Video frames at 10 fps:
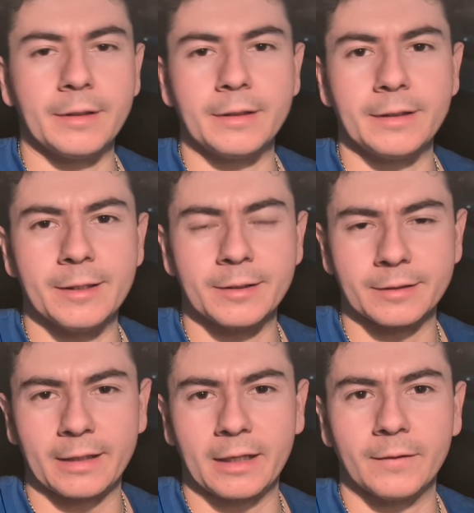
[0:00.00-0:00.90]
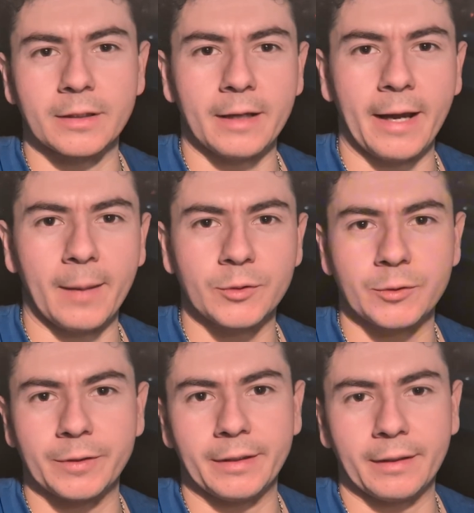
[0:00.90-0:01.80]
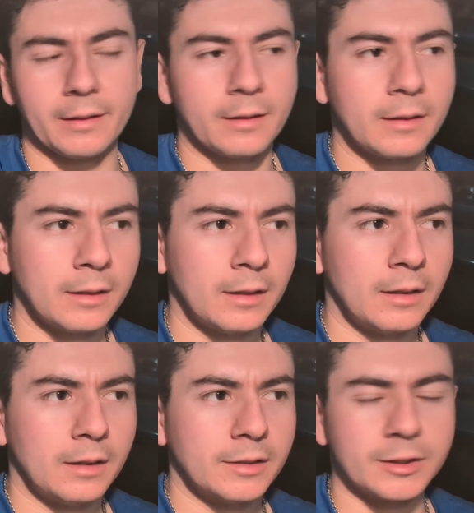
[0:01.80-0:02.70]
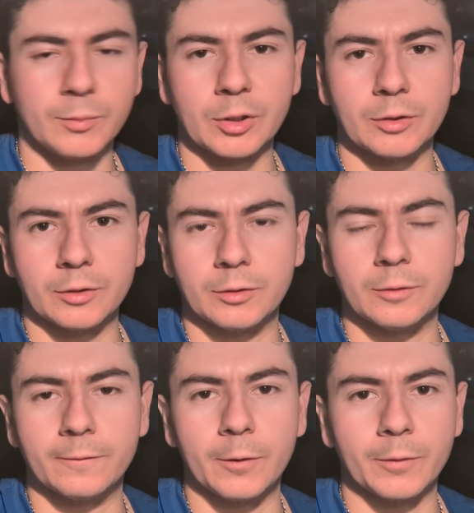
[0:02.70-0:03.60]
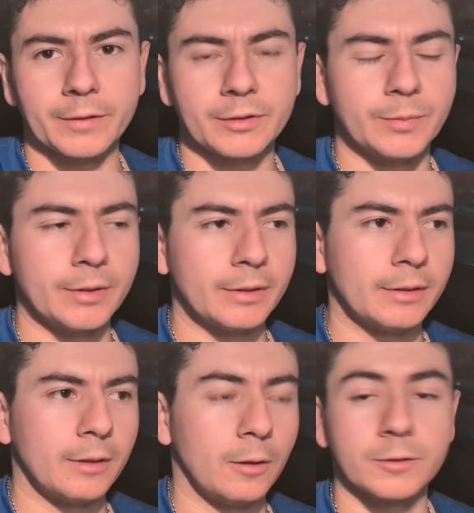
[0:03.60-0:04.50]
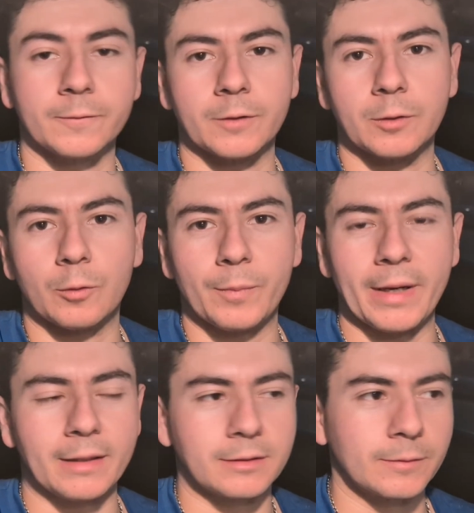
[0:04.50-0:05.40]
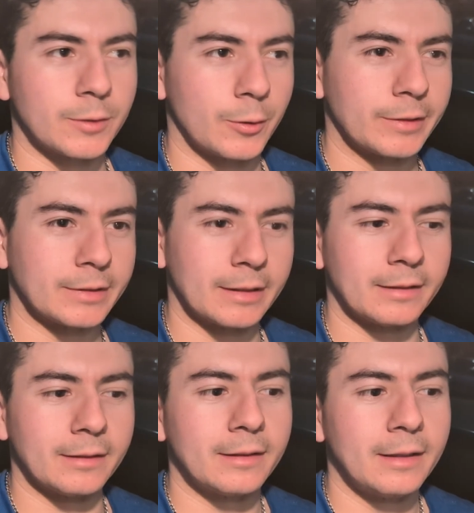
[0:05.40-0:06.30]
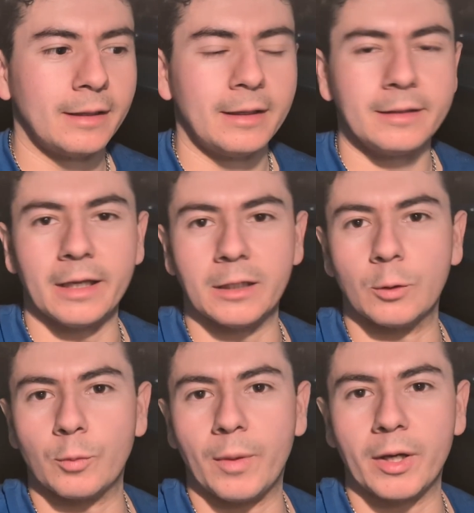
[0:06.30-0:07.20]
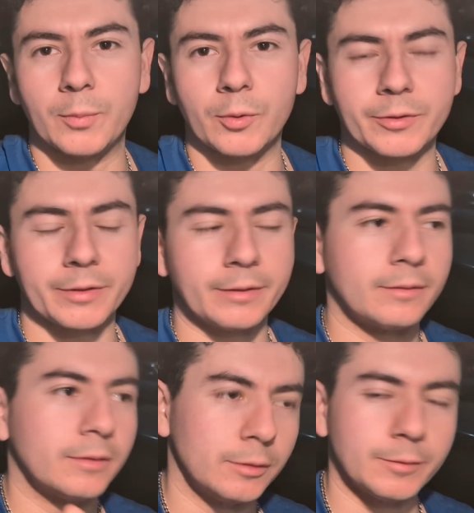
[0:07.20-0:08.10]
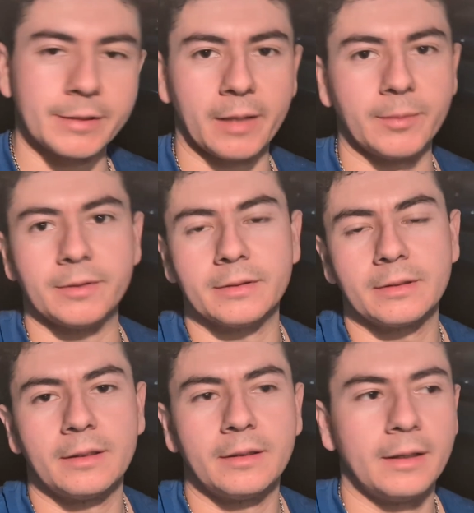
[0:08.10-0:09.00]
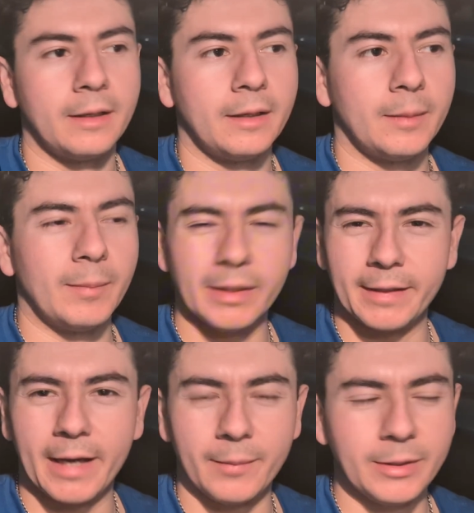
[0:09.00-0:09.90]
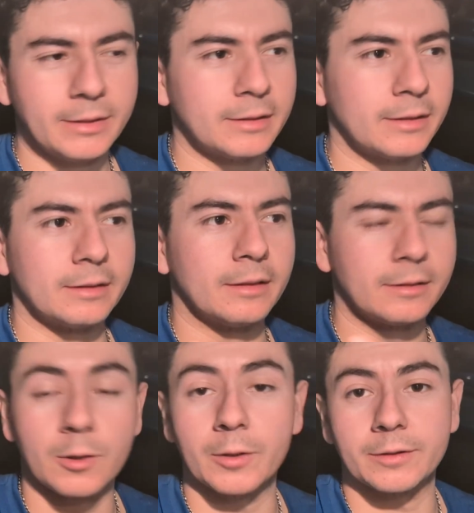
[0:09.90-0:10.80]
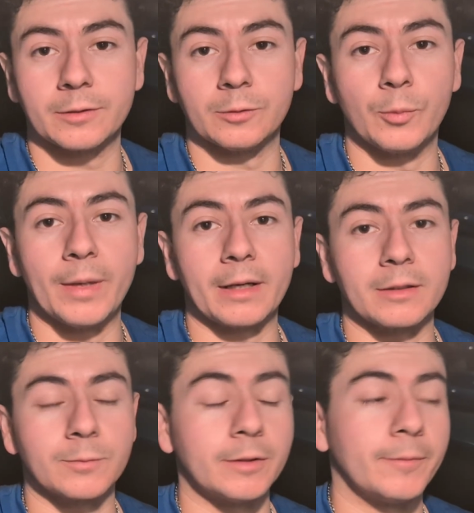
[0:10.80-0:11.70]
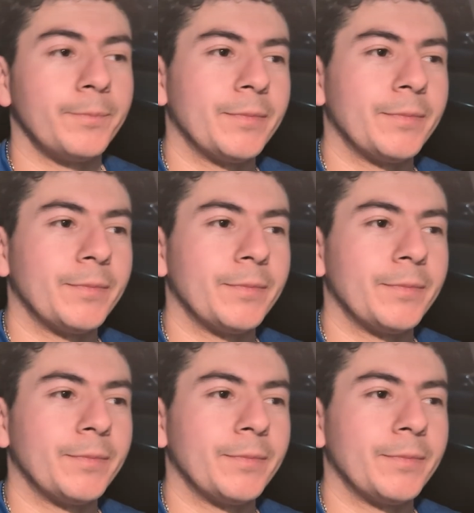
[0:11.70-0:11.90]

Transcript: This is kind of like a hamstring, somewhat glute focused, but also for lower back. So targets kind of that lower body portion, glutes, hammies, mainly hammies, and then targets your low back as well.